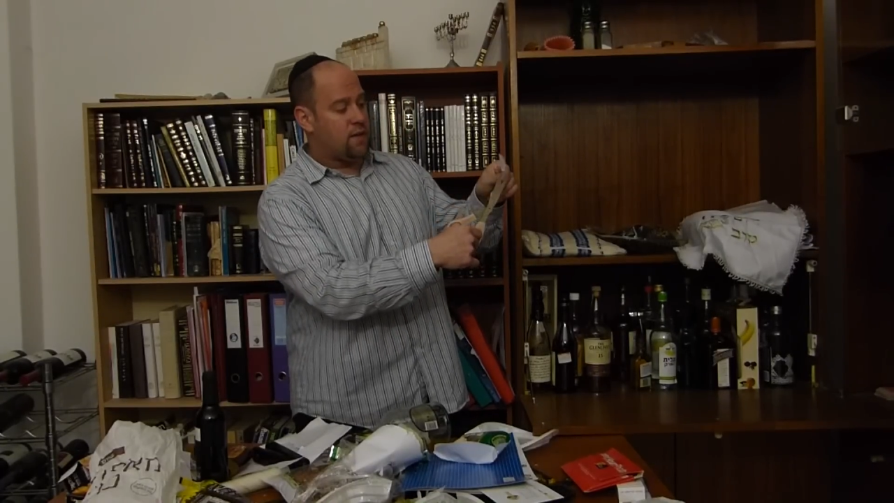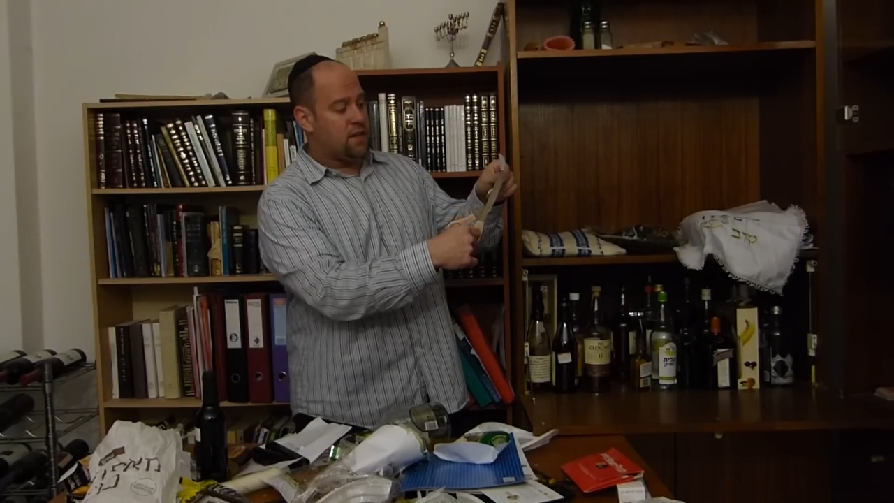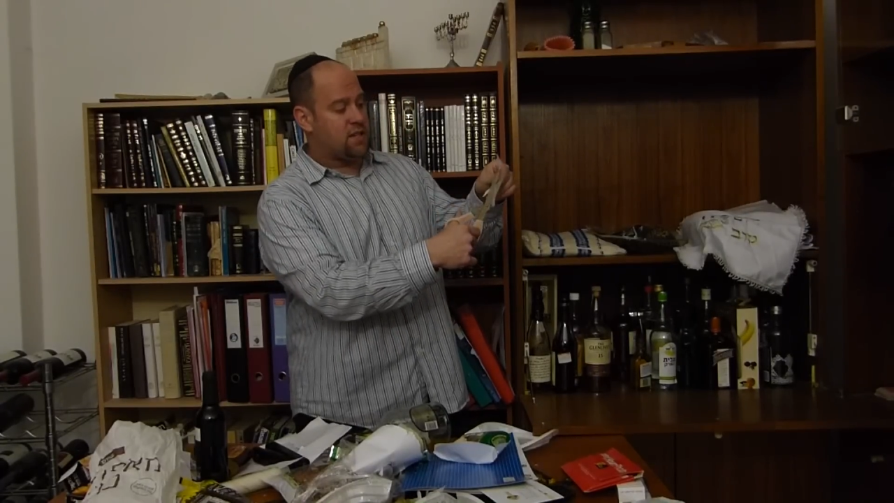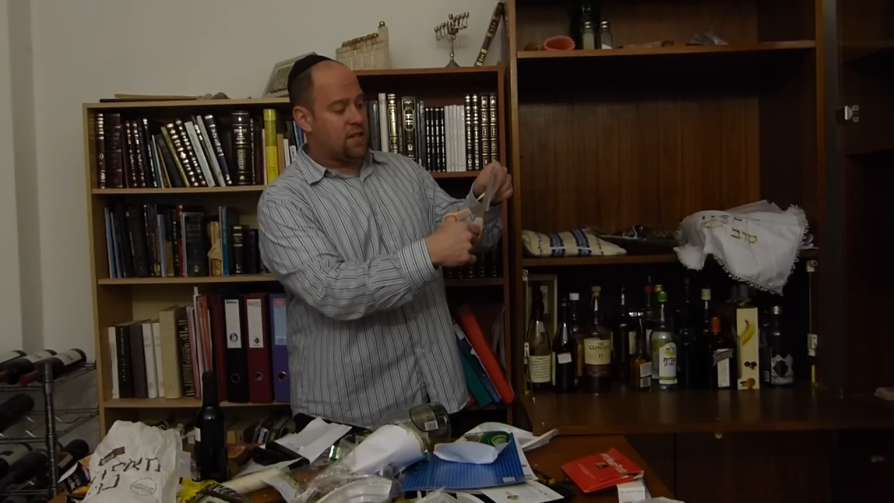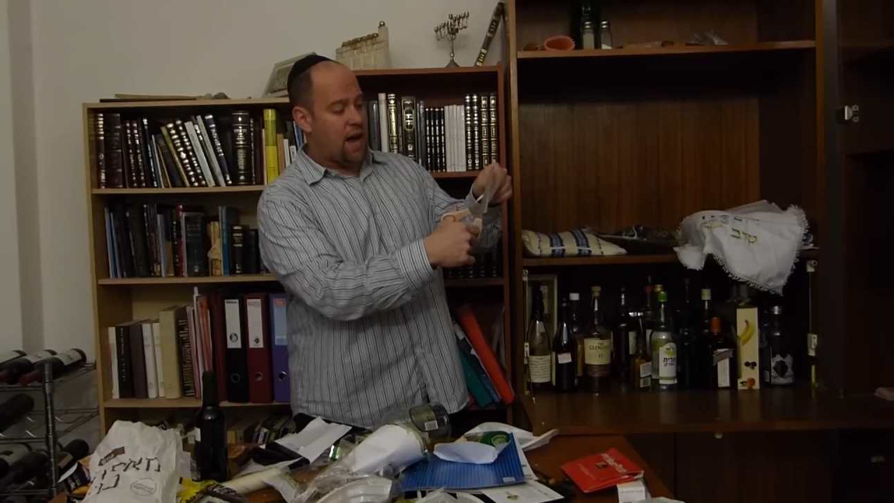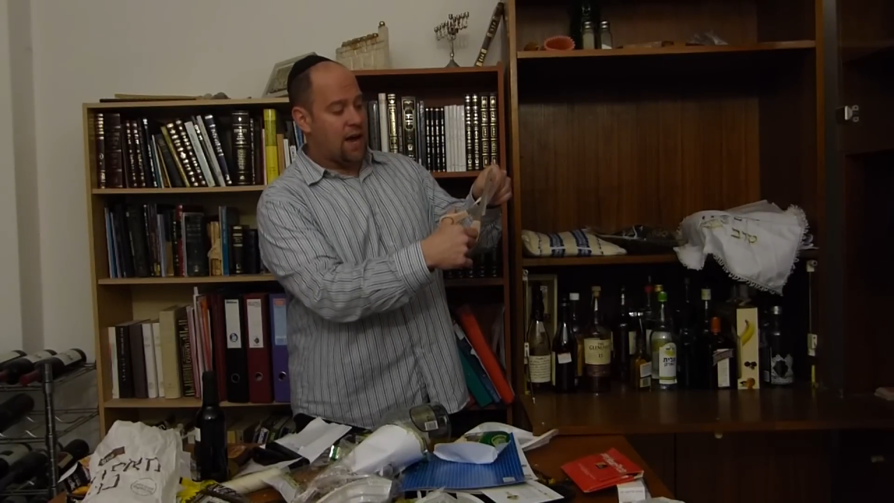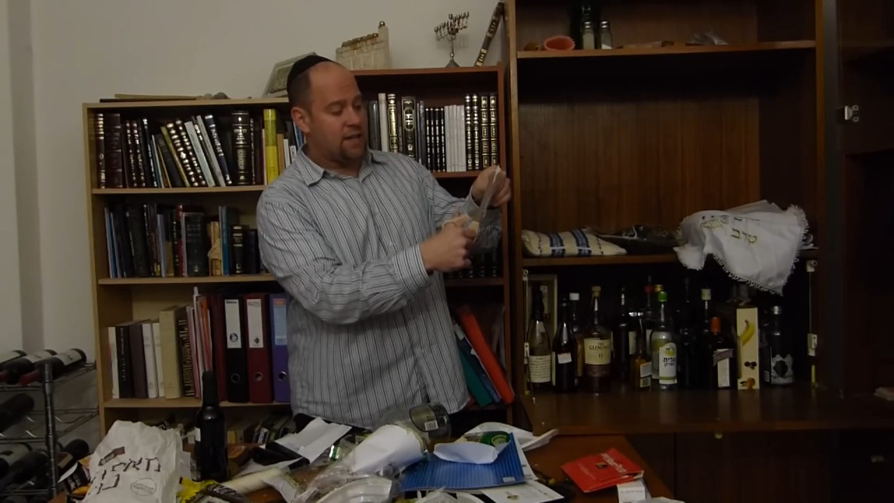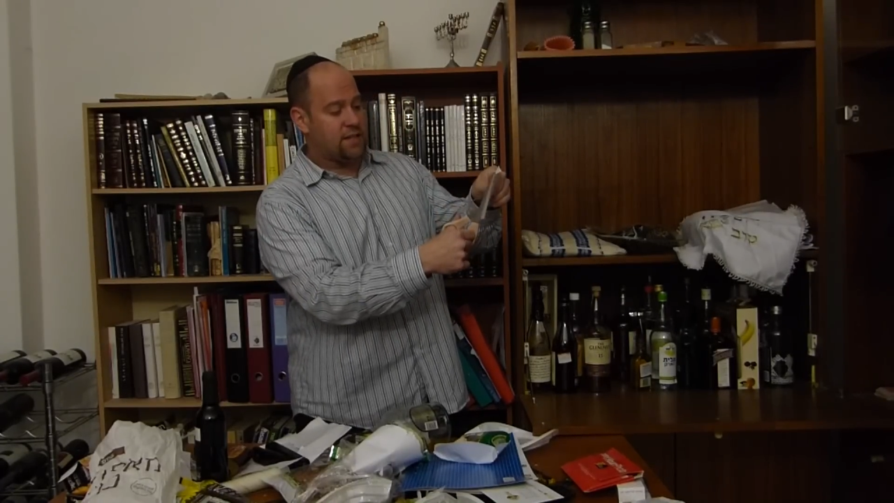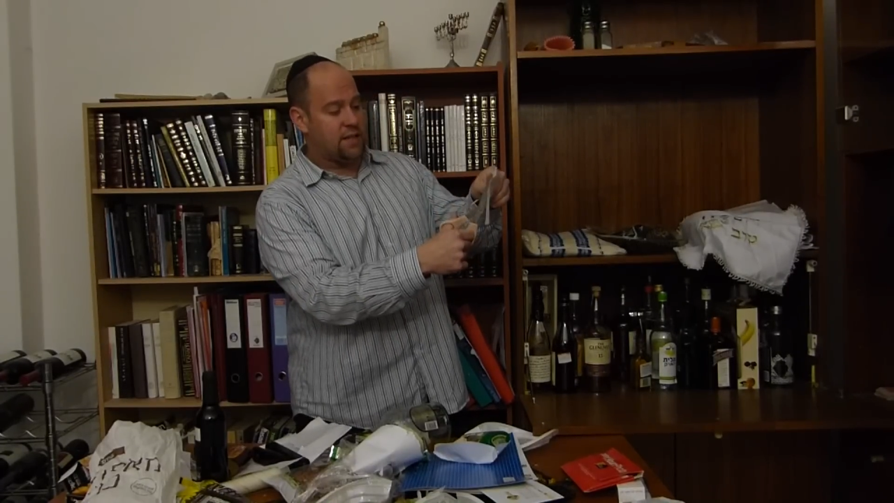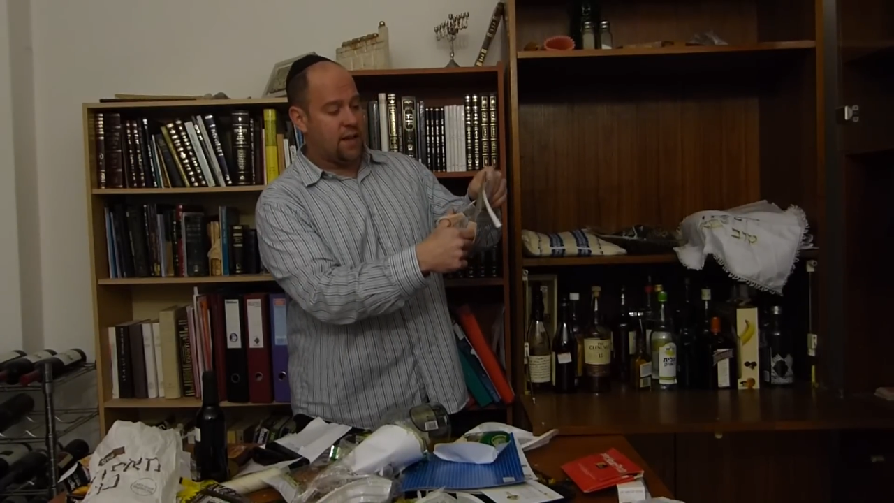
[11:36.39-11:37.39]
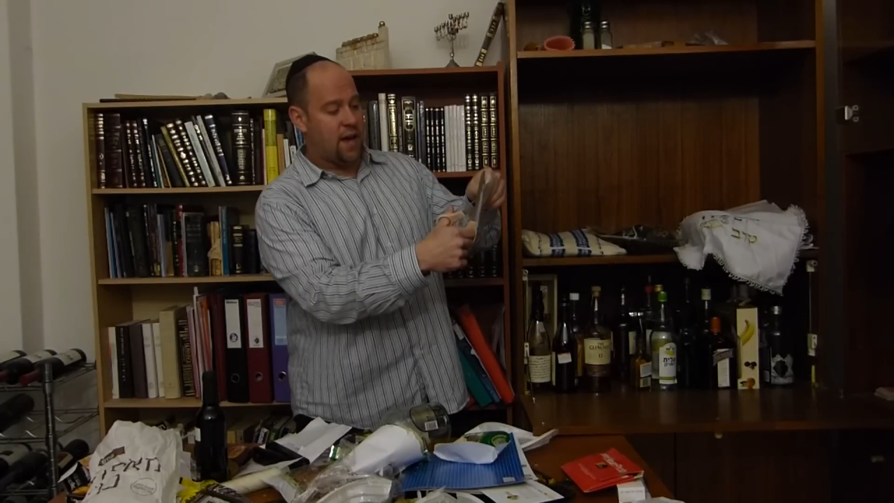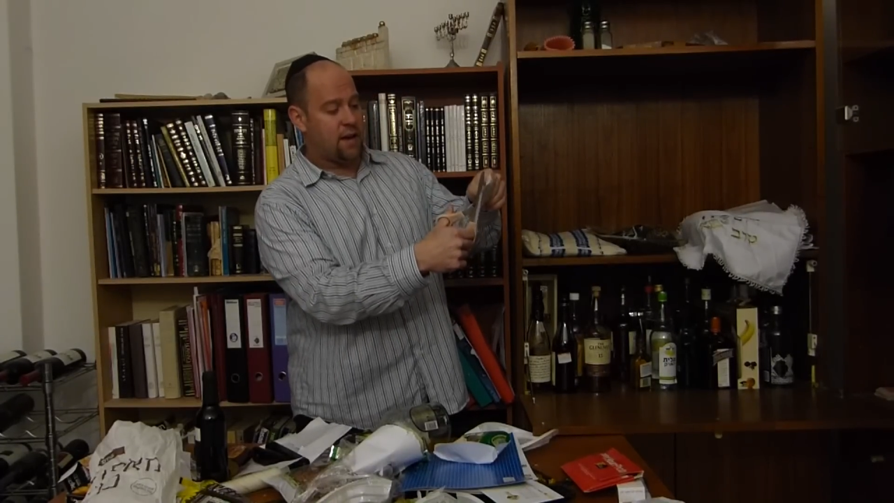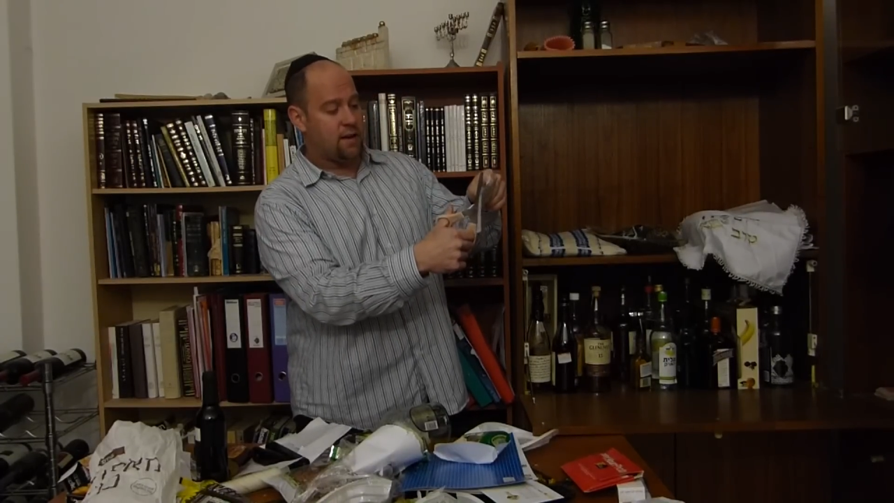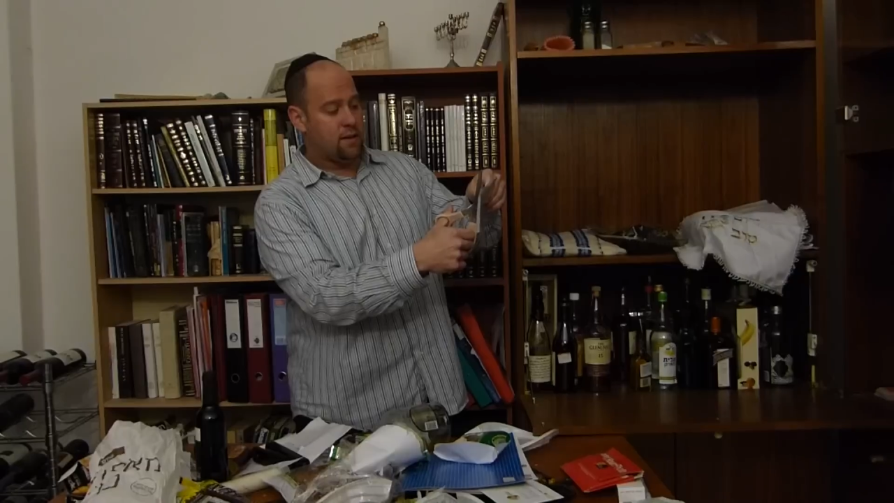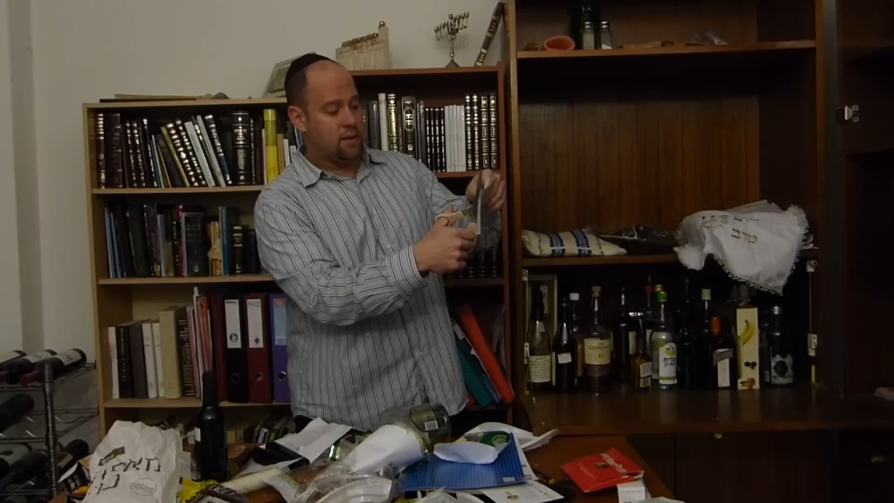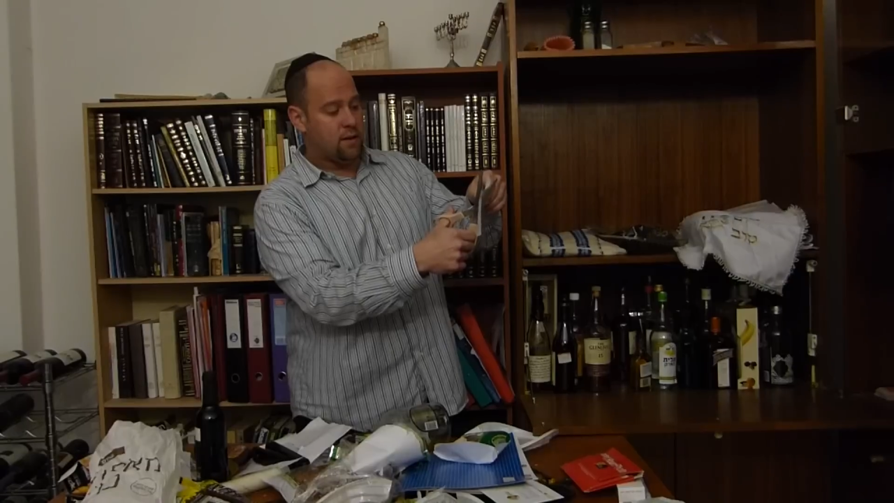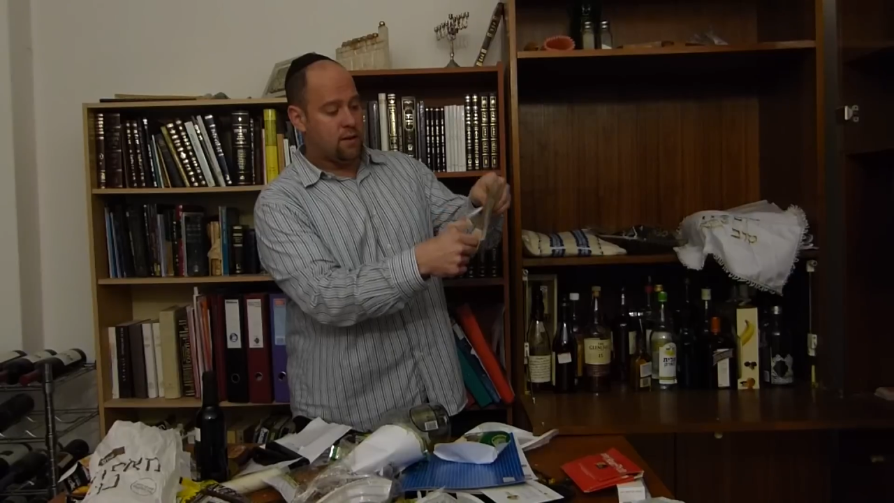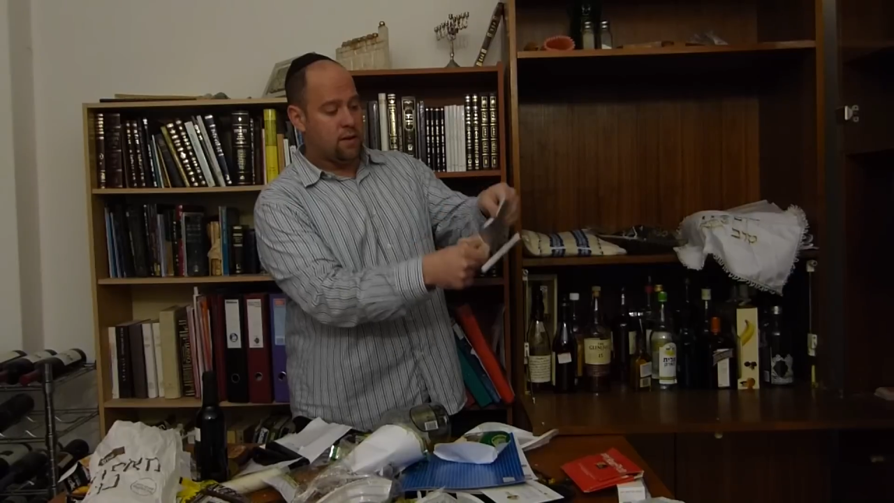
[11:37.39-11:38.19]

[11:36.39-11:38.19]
this side. You see that?